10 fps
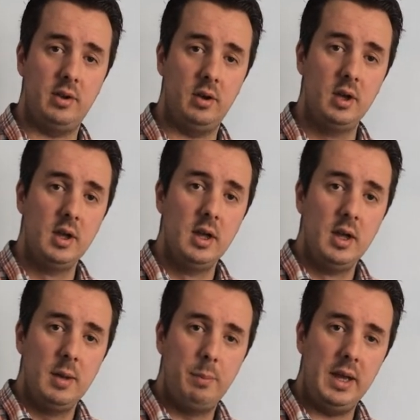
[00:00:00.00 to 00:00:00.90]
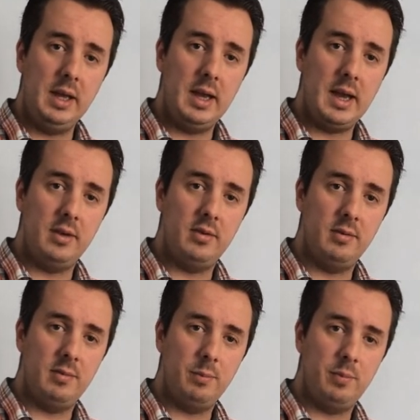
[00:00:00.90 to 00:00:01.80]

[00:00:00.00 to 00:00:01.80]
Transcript: So be as